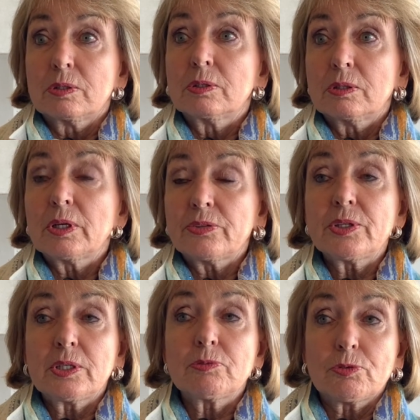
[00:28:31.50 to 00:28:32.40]
I
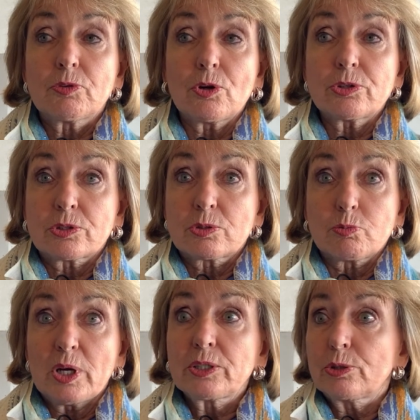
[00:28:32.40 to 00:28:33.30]
think if you've got
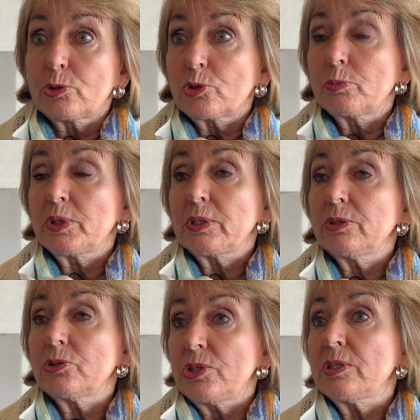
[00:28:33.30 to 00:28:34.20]
one good swimmer and
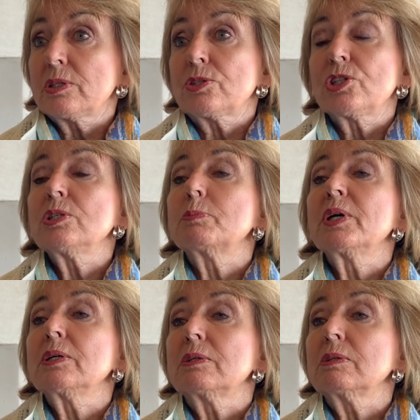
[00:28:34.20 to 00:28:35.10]
you see that she's
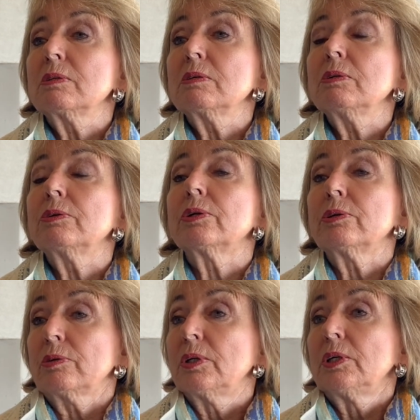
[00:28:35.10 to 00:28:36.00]
made,
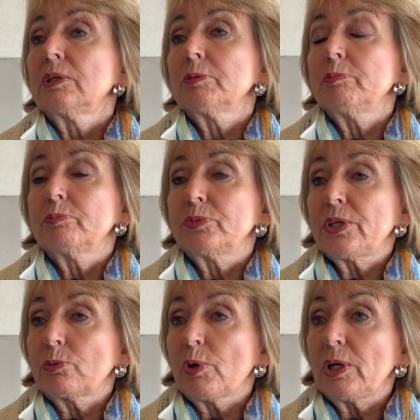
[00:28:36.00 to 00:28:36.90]

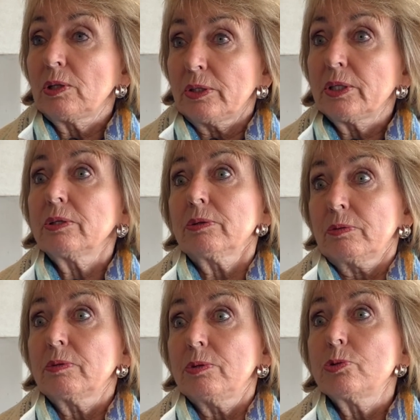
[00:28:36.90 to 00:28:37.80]
done well, then
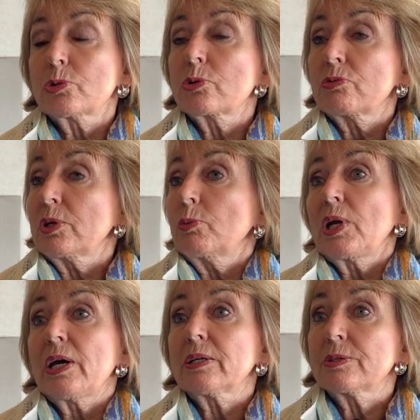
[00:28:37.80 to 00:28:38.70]
you sort of think, well,
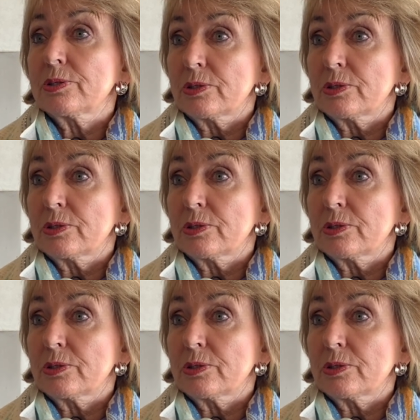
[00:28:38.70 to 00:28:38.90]
I can do it.